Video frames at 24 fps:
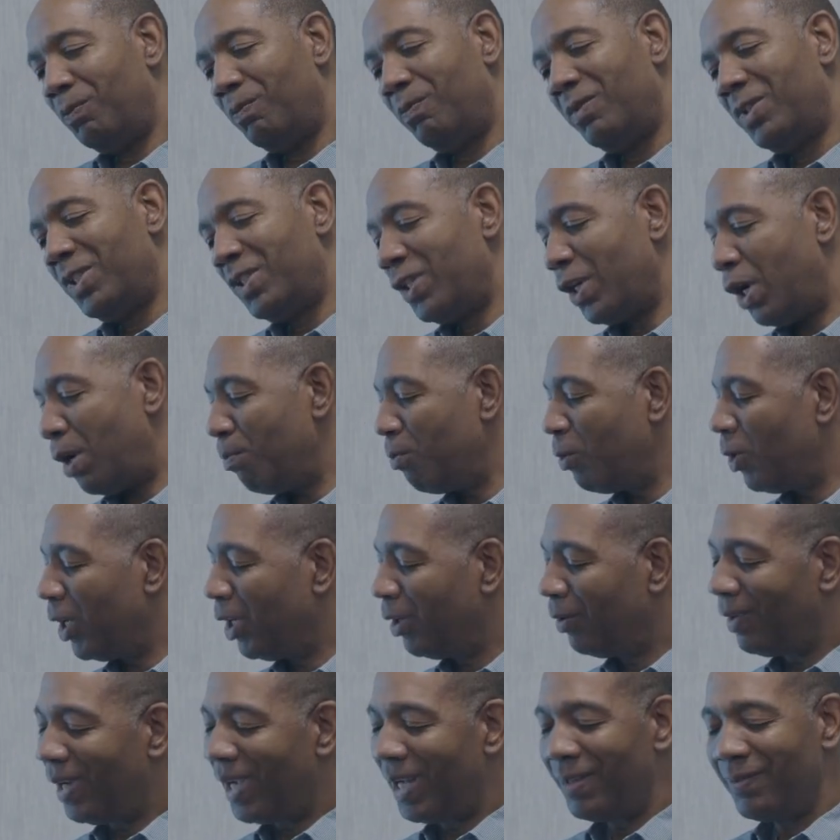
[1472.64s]
somewhere
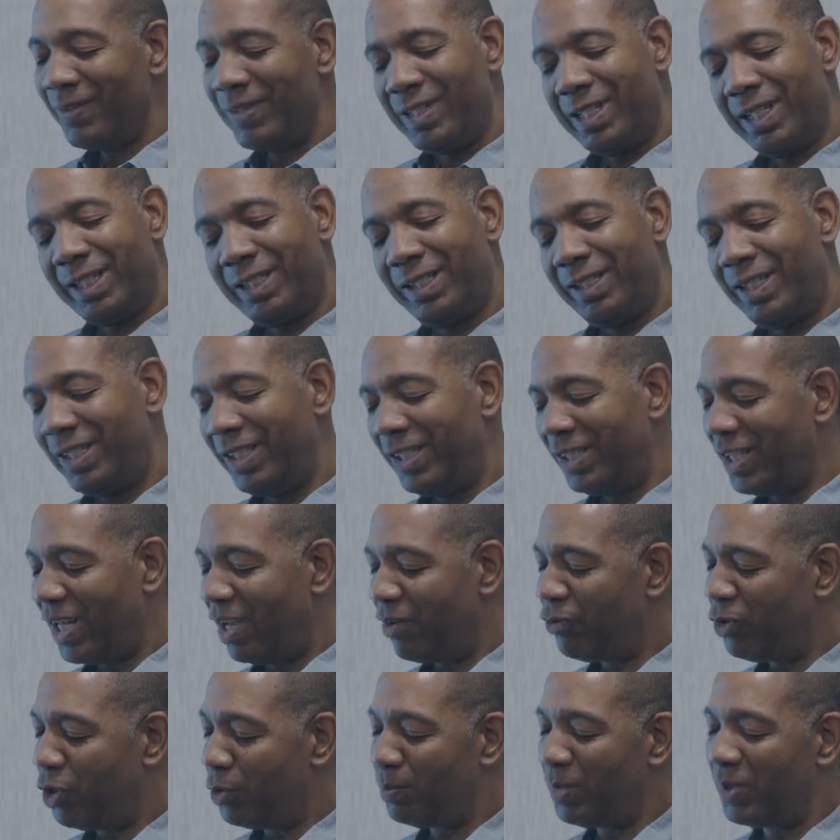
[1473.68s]
around 60,
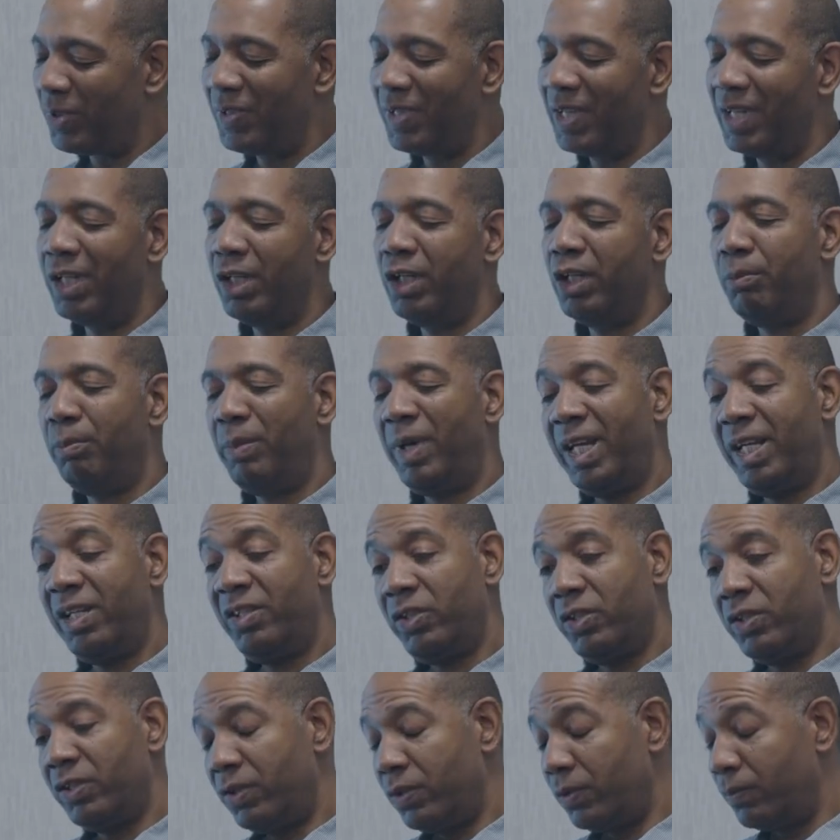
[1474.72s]
70% of the
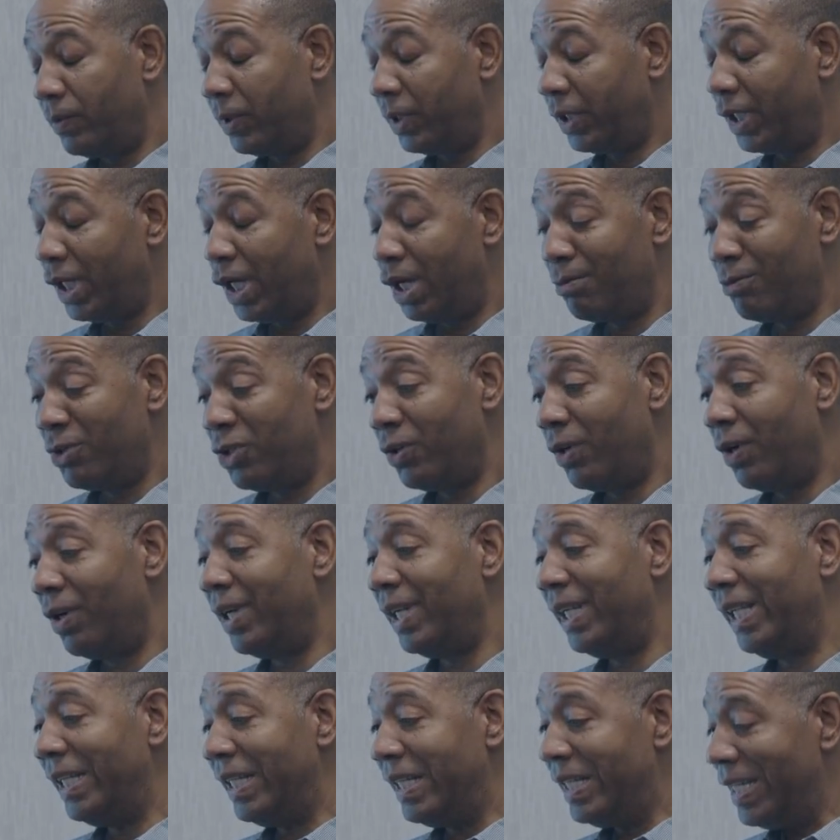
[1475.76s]
patients who would come to
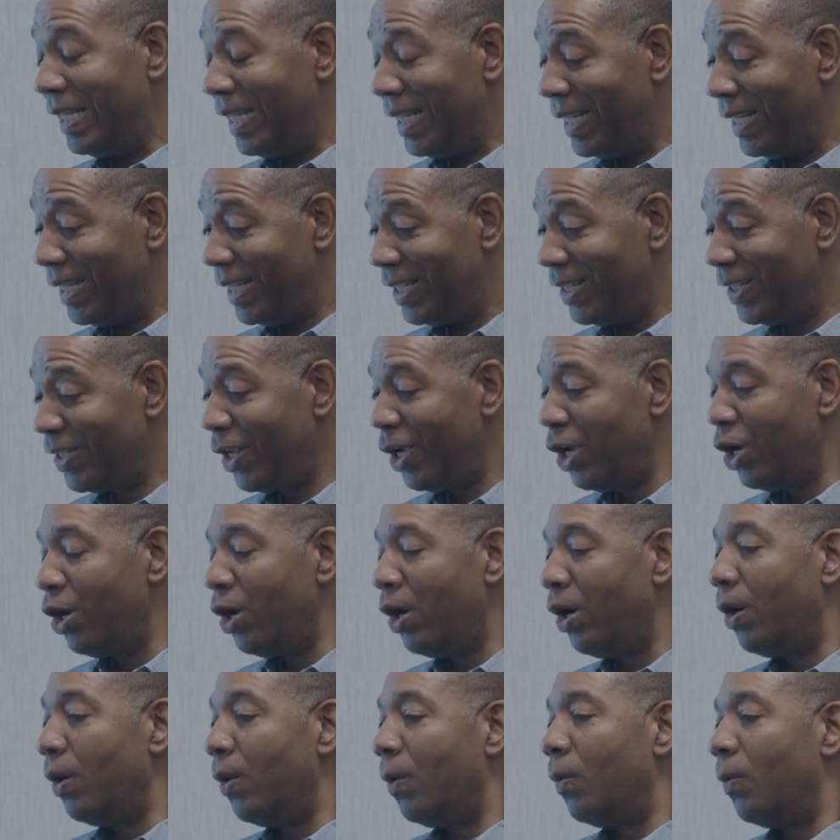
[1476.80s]
our EDs
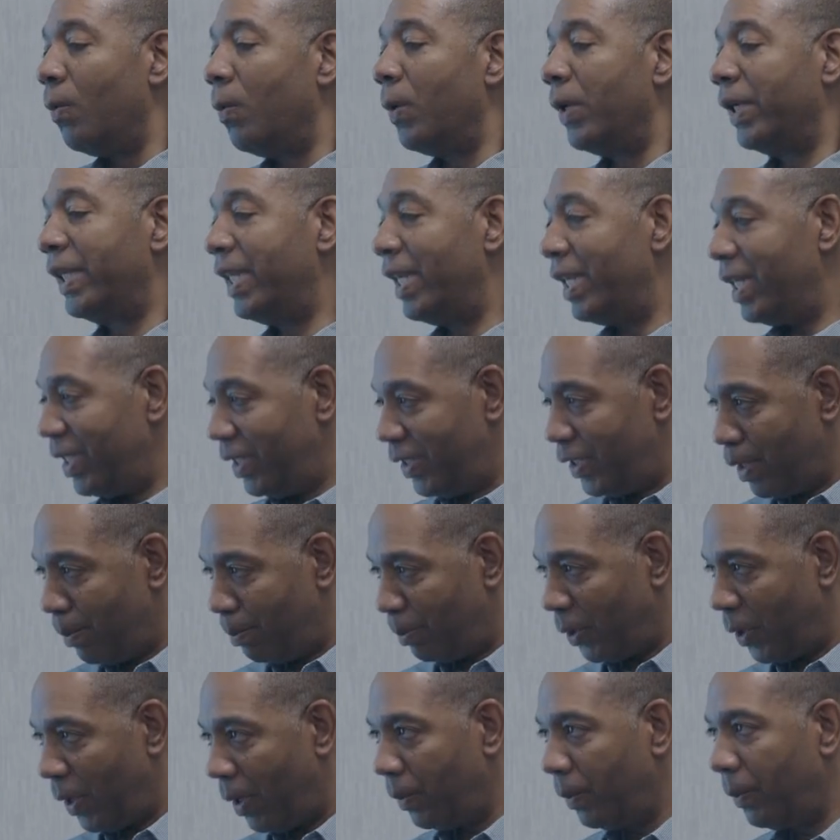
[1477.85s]
were getting
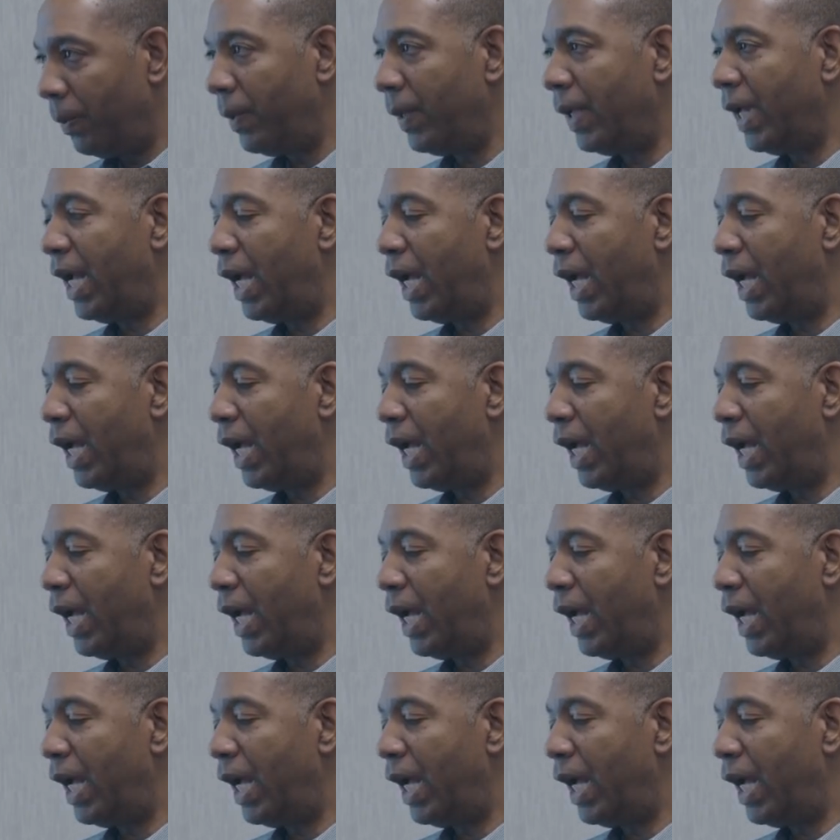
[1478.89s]
Cipro.